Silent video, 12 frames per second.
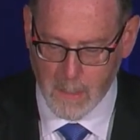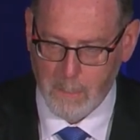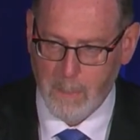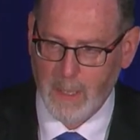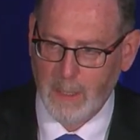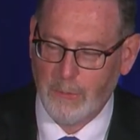
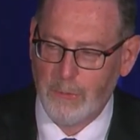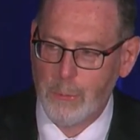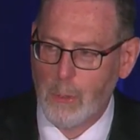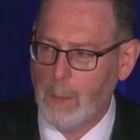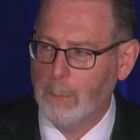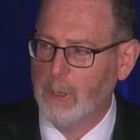But it's
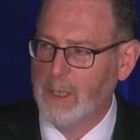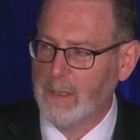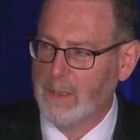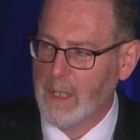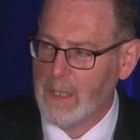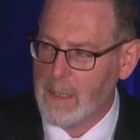
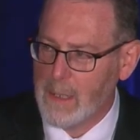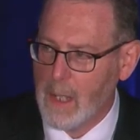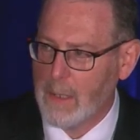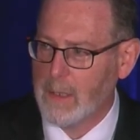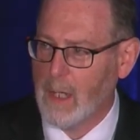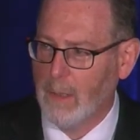troubling that
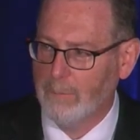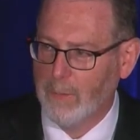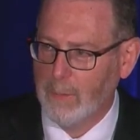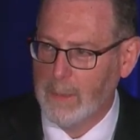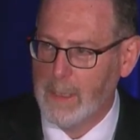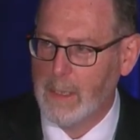none of the
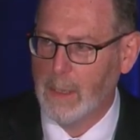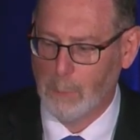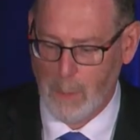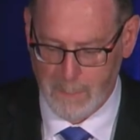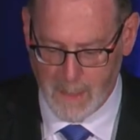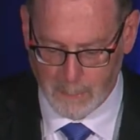leading
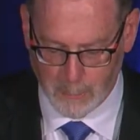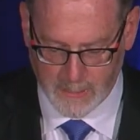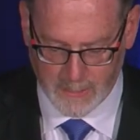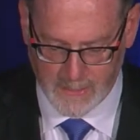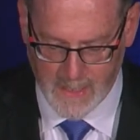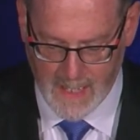
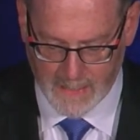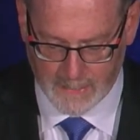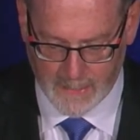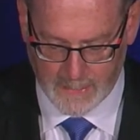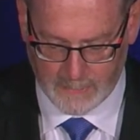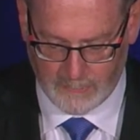Republican
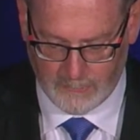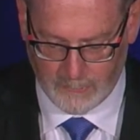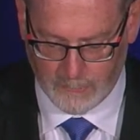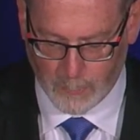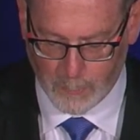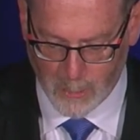candidates
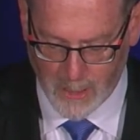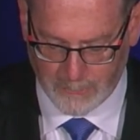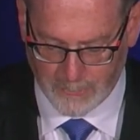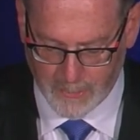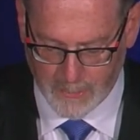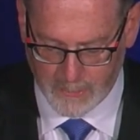for
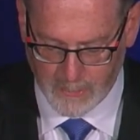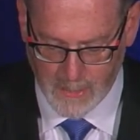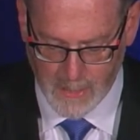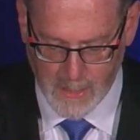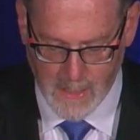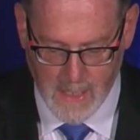president
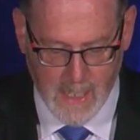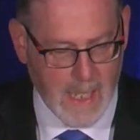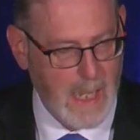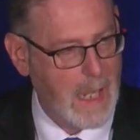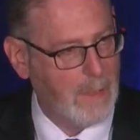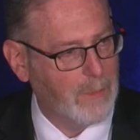
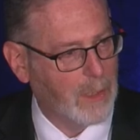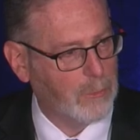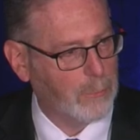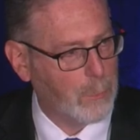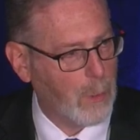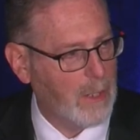have
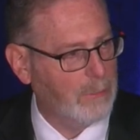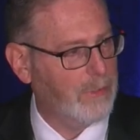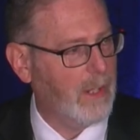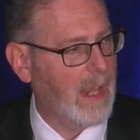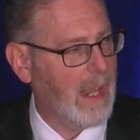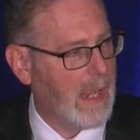
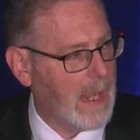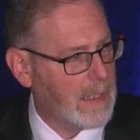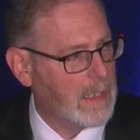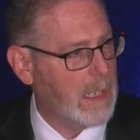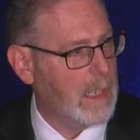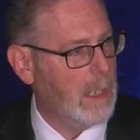expressed
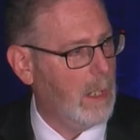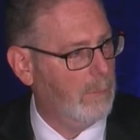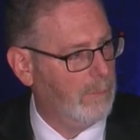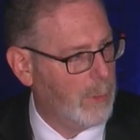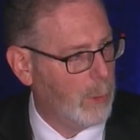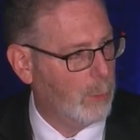any
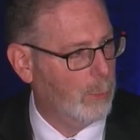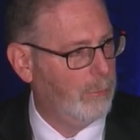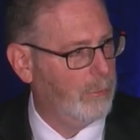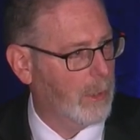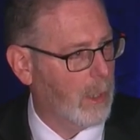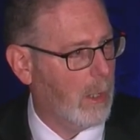
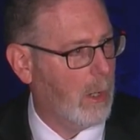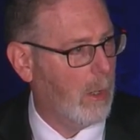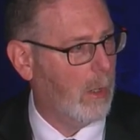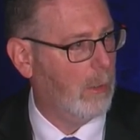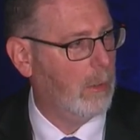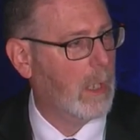views at
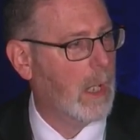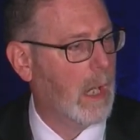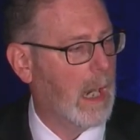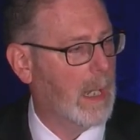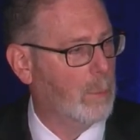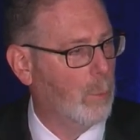all
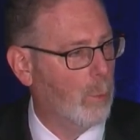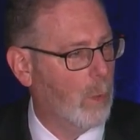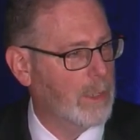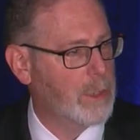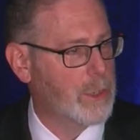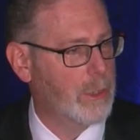on
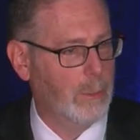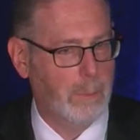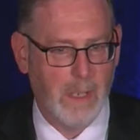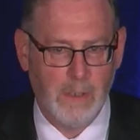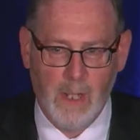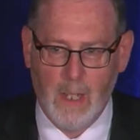what should
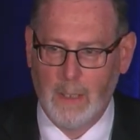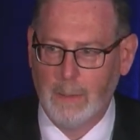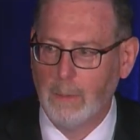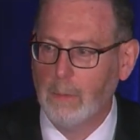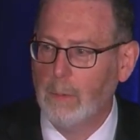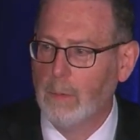be
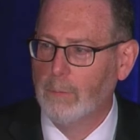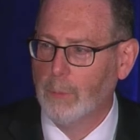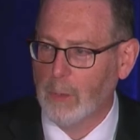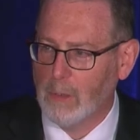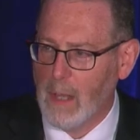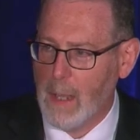done
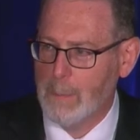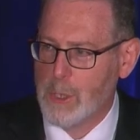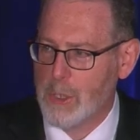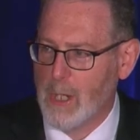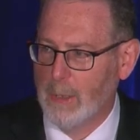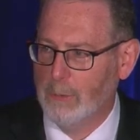for climate
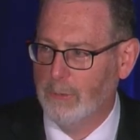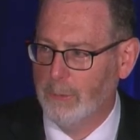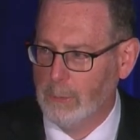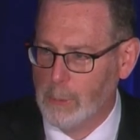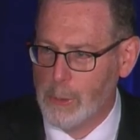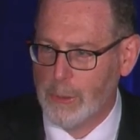change
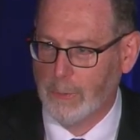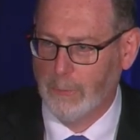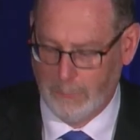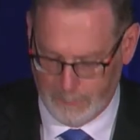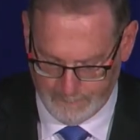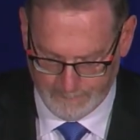solutions.